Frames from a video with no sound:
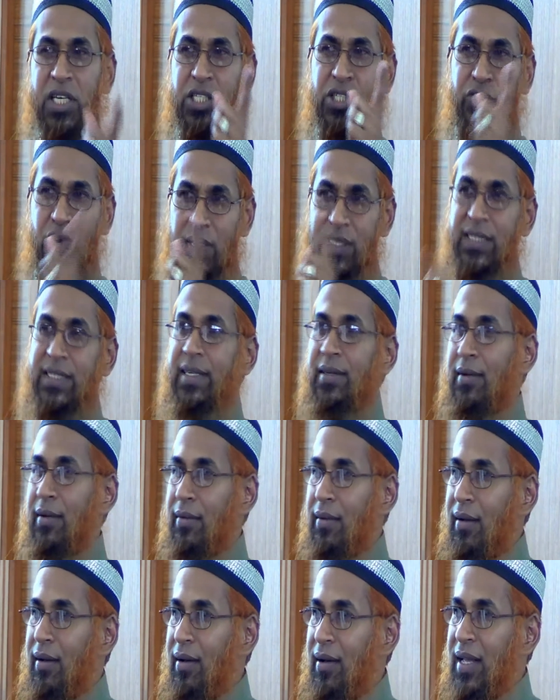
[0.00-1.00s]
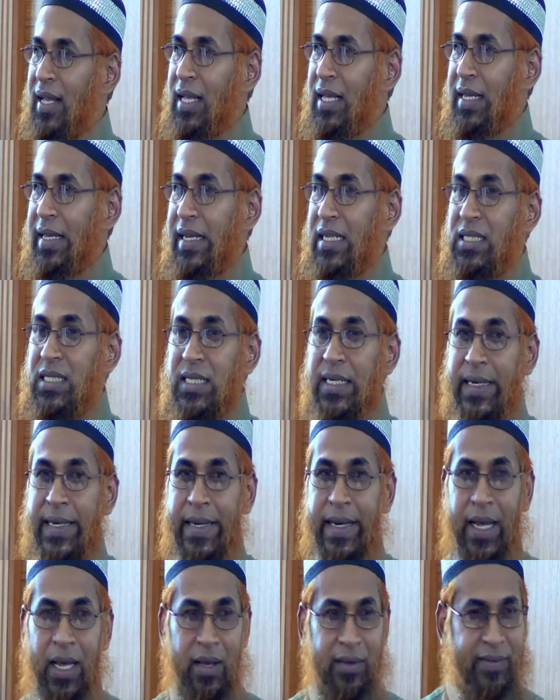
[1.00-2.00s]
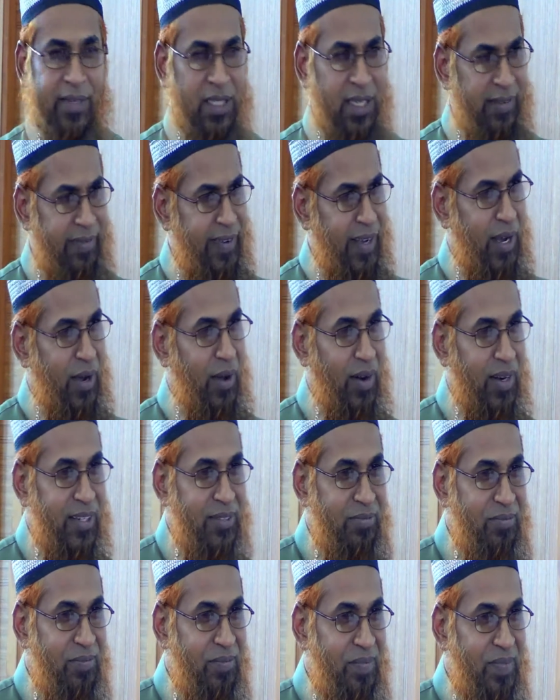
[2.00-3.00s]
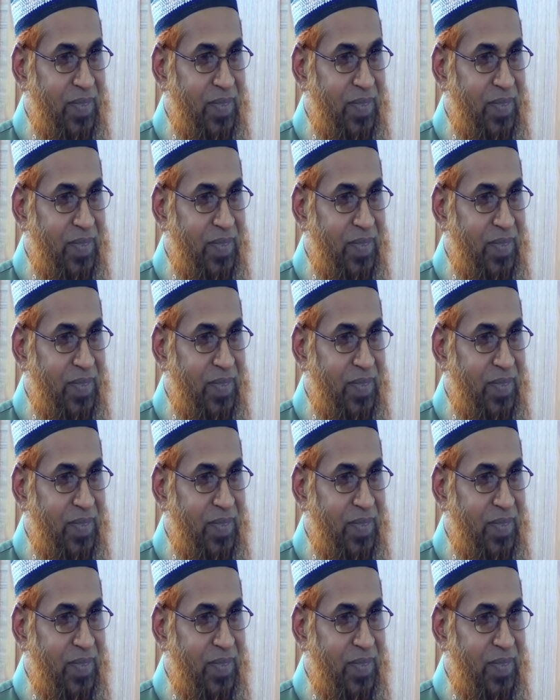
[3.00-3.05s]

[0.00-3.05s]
their trust in Allah, it's never difficult.